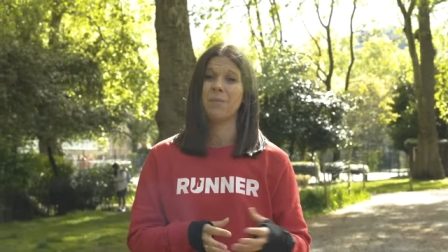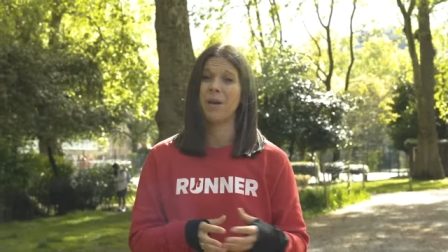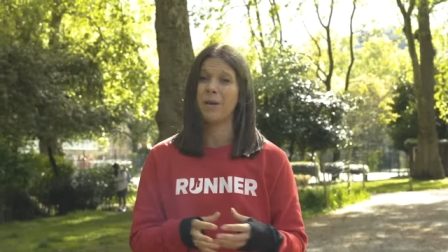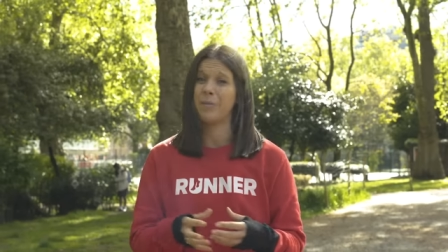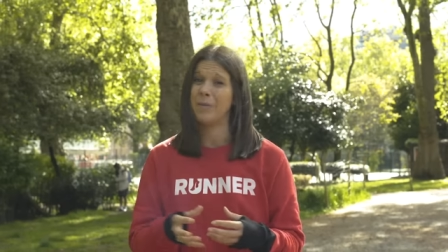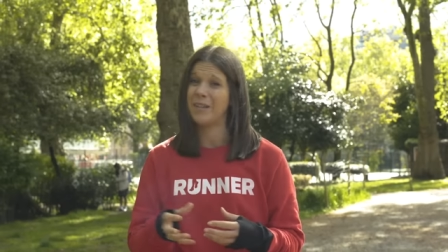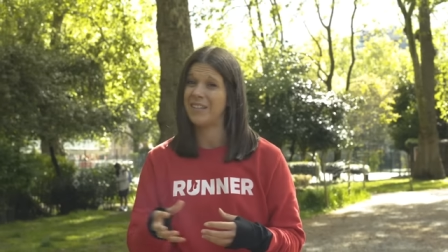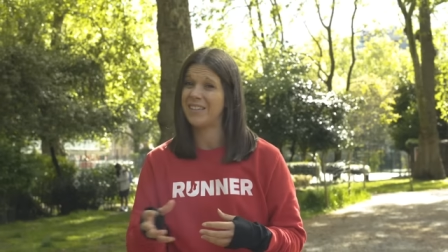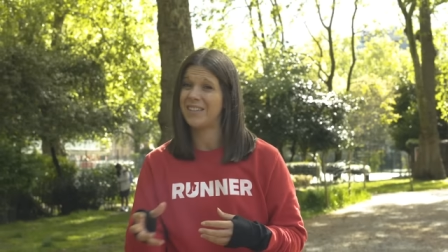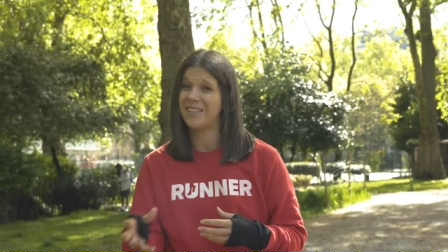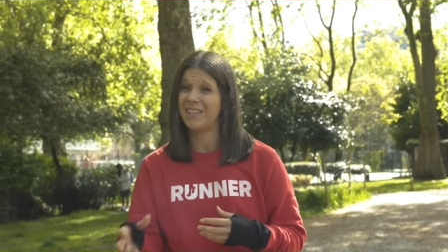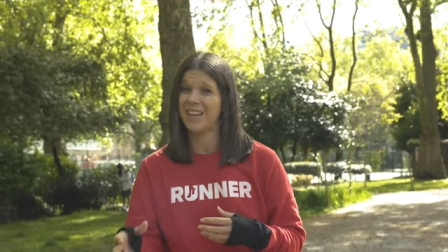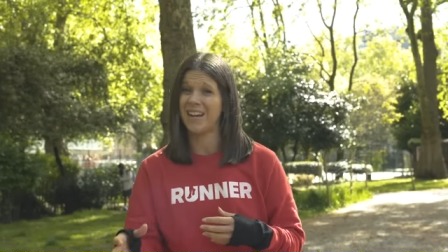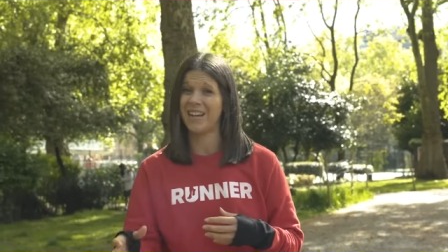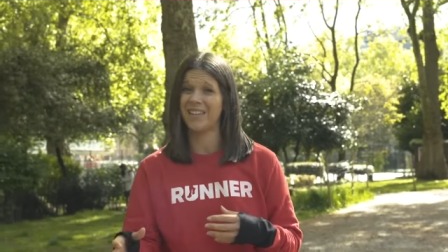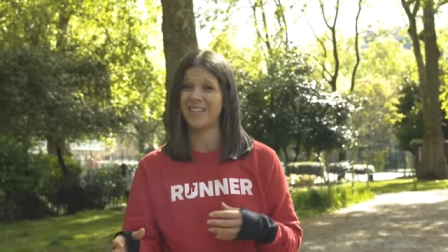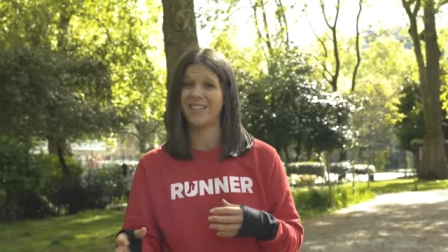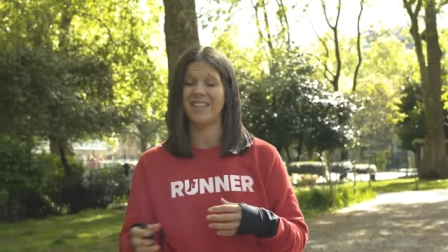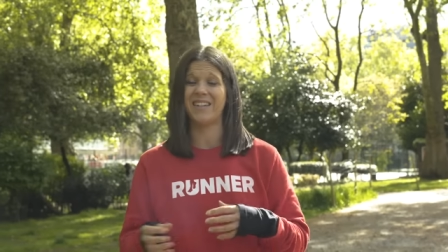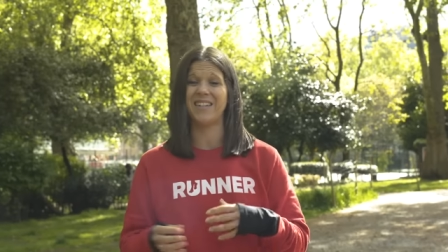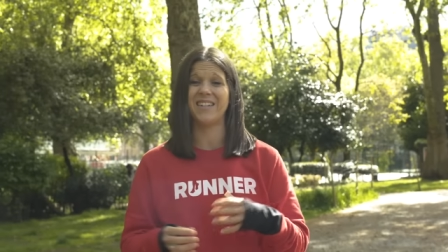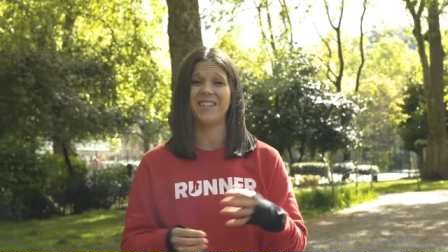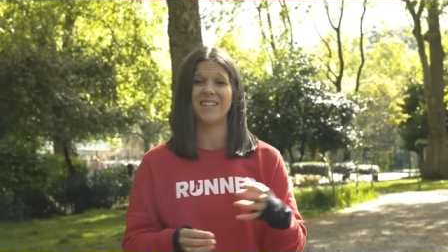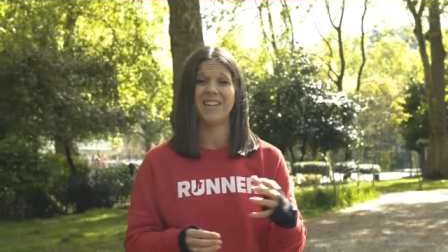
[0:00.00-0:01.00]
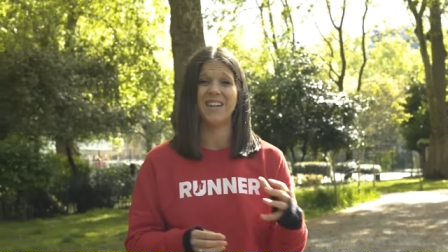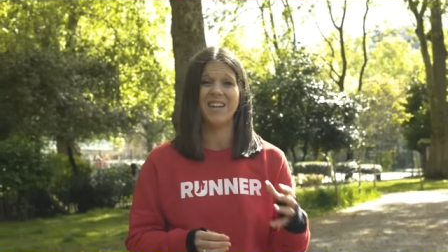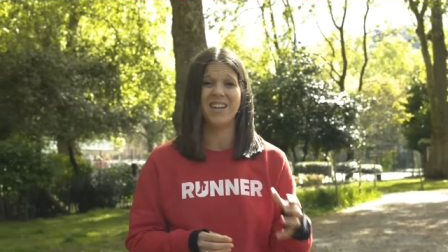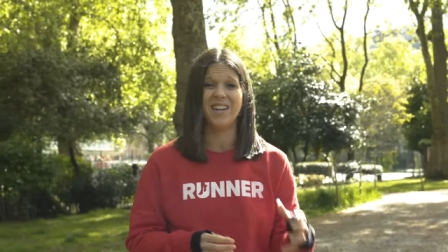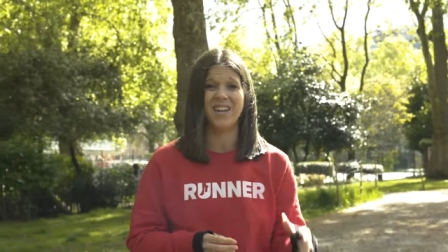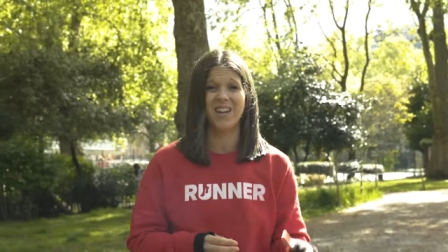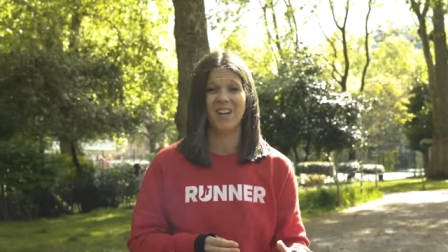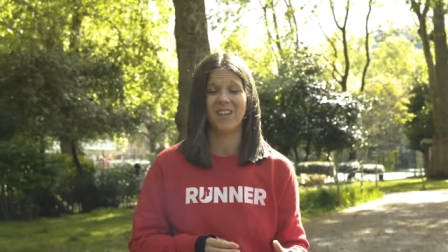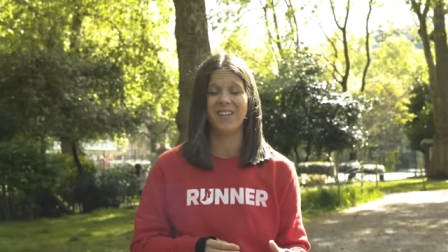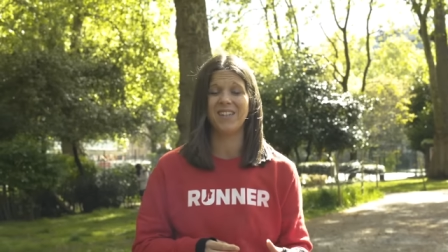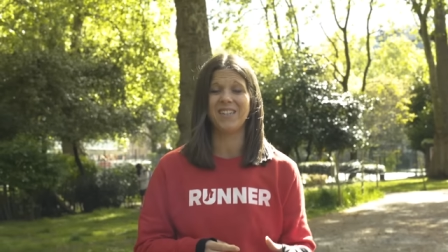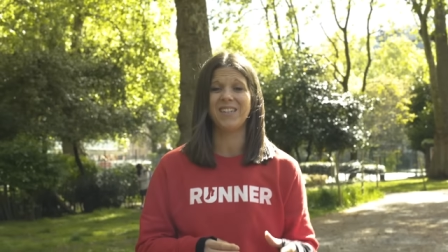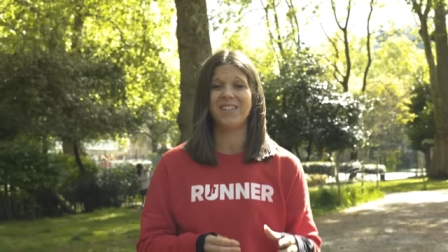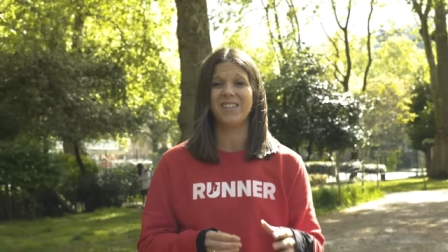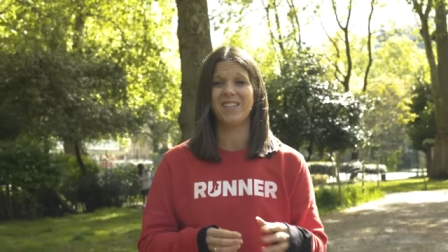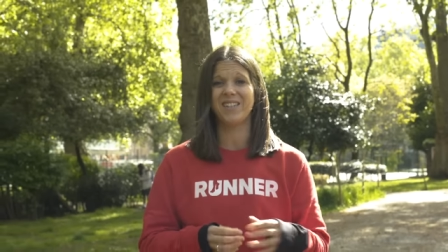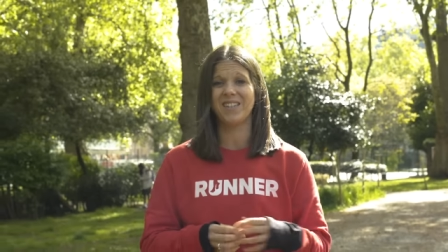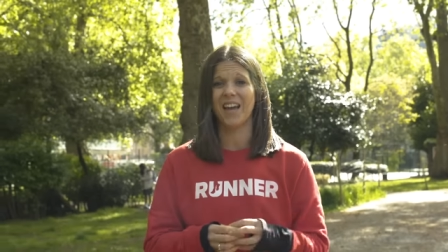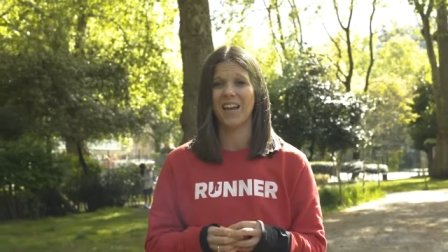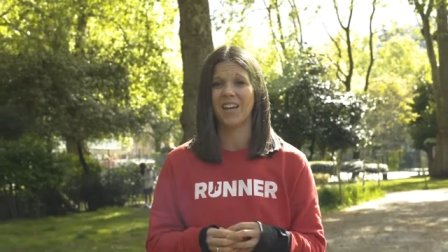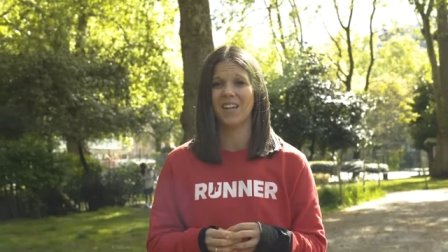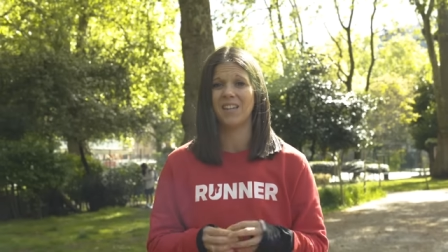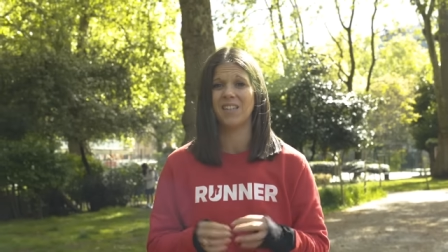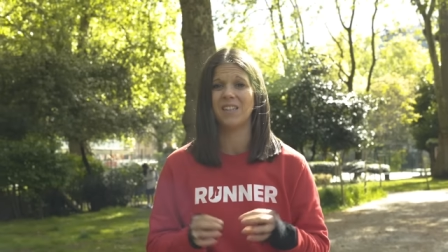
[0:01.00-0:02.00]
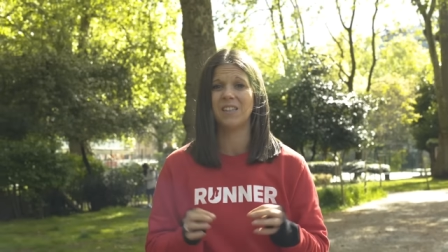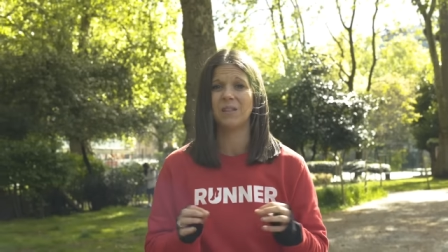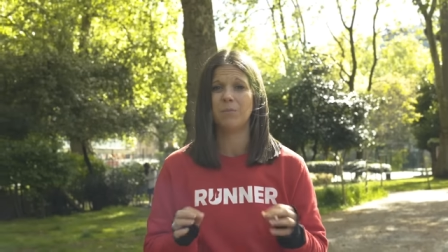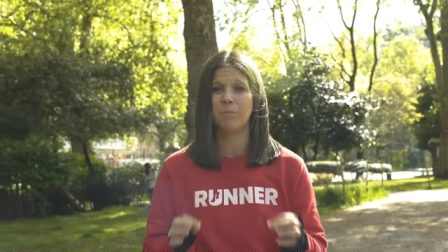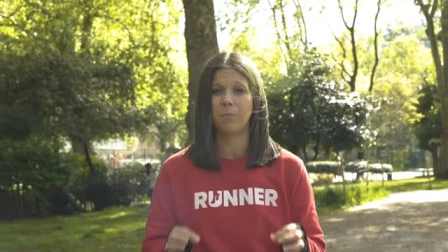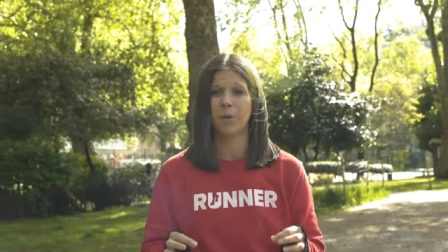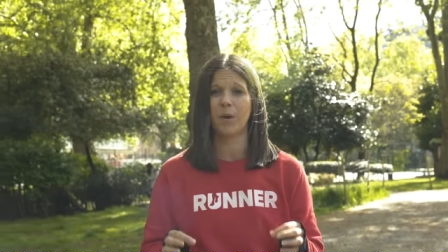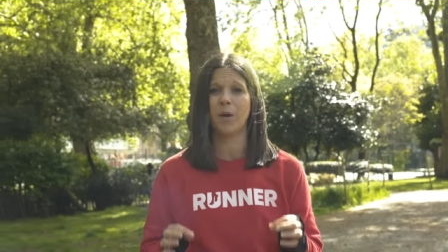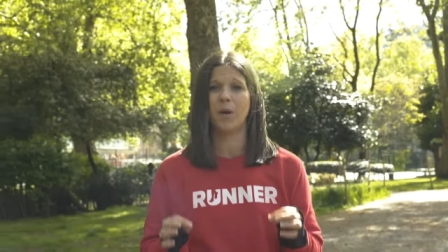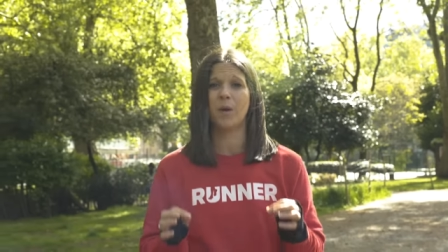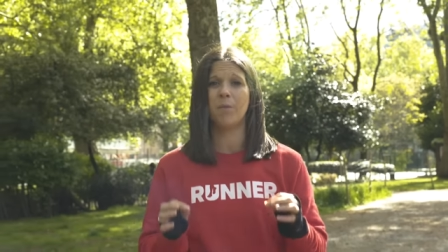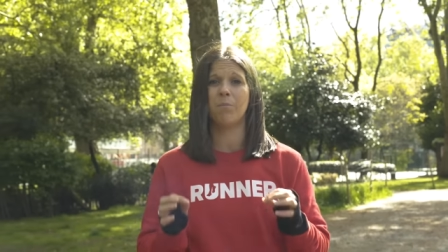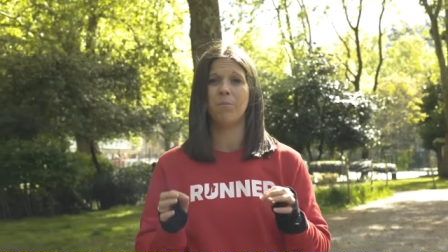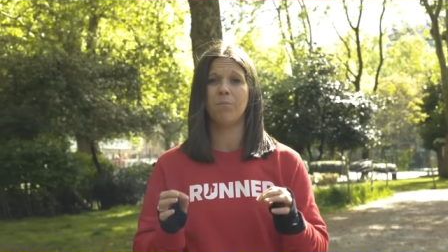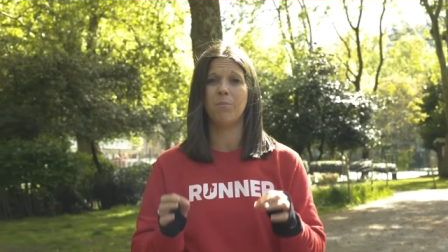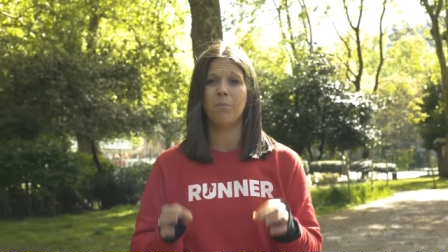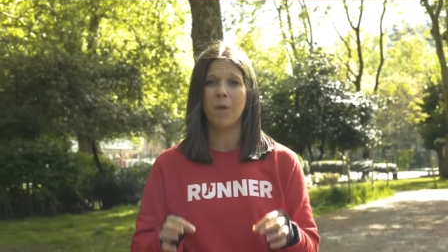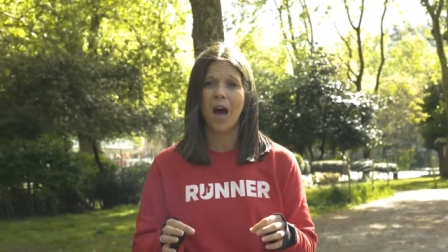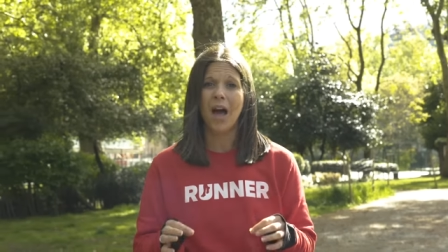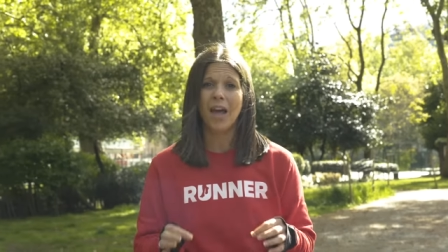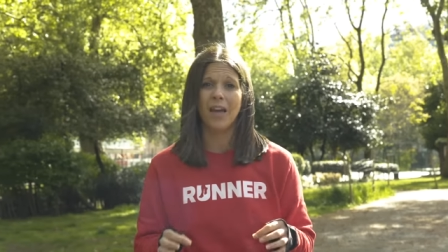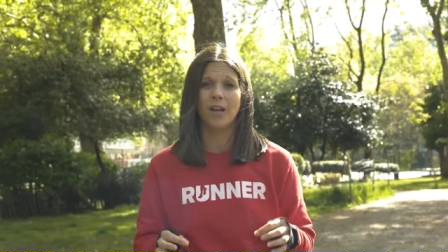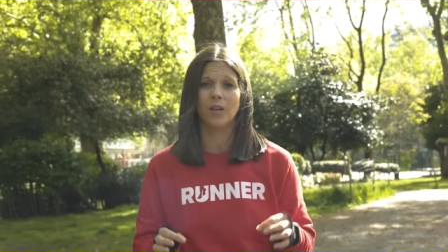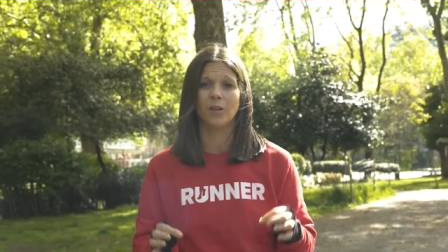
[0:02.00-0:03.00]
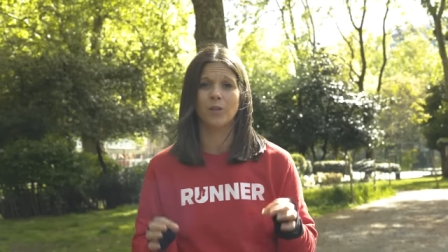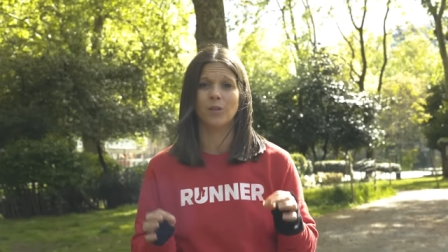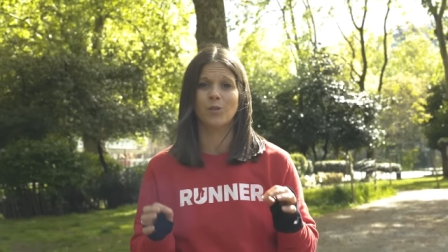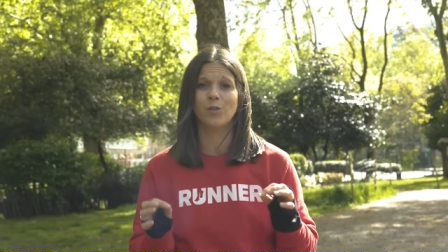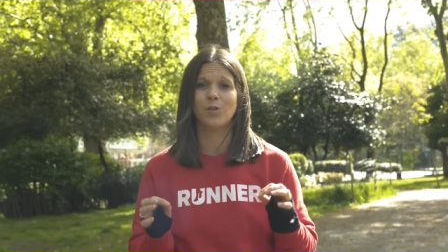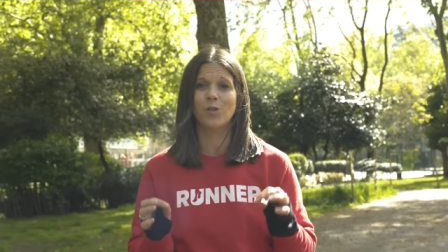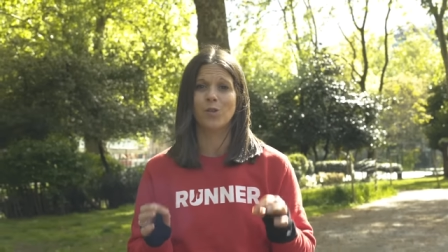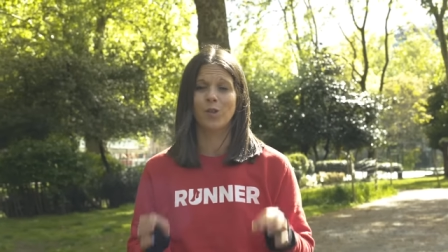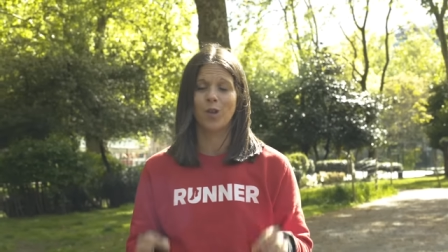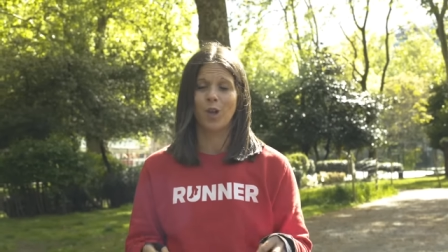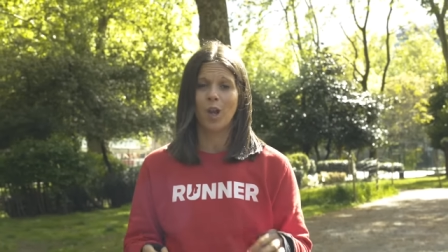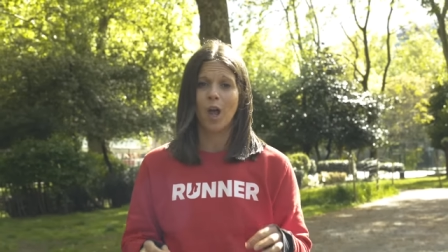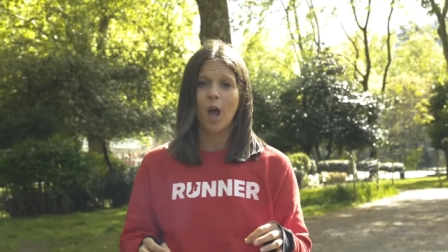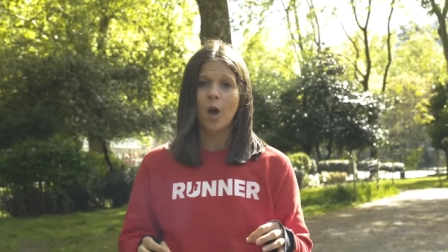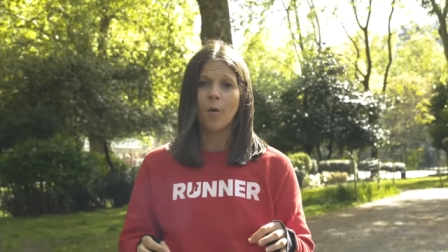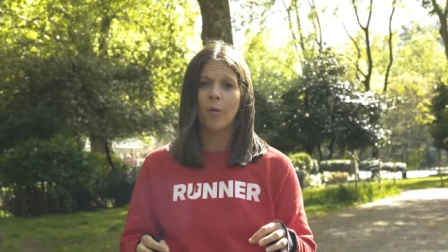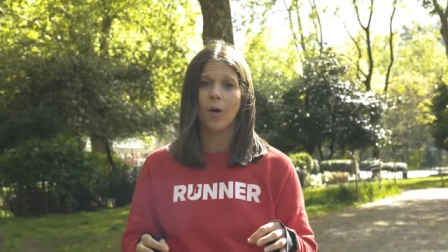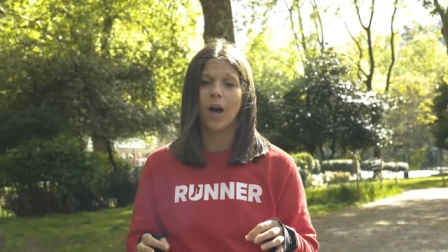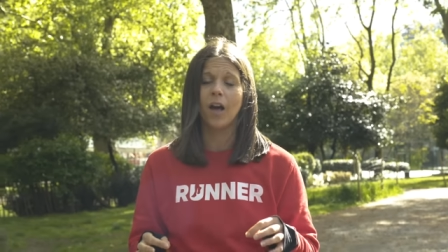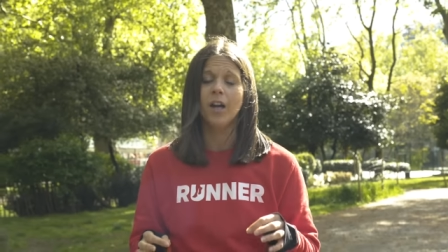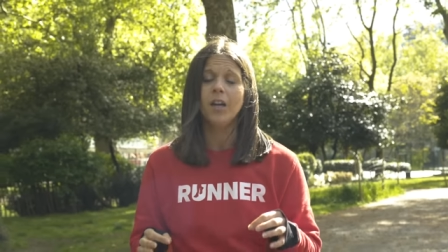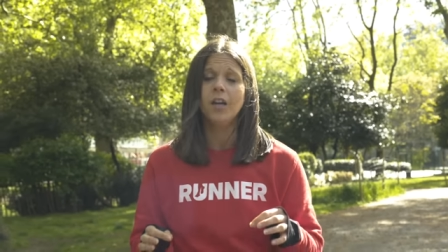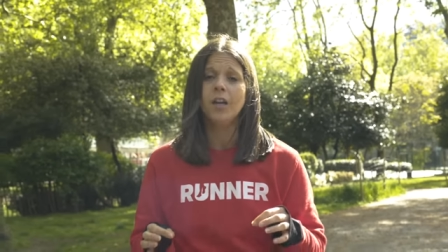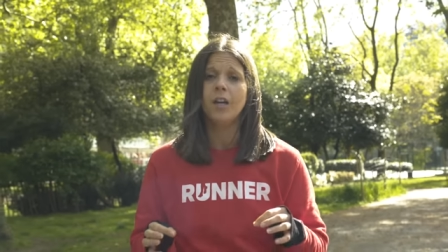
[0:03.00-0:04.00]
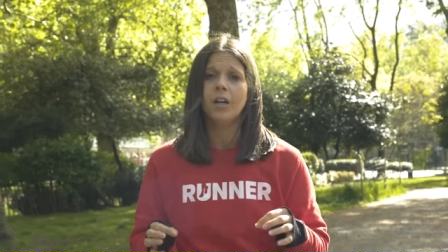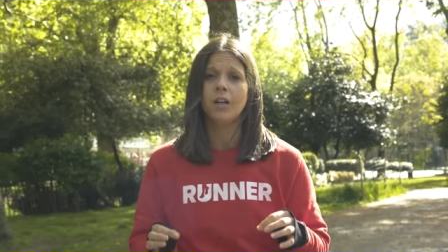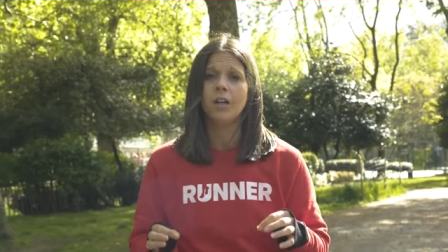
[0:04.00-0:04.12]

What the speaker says: maybe 60 to 90 seconds per mile slower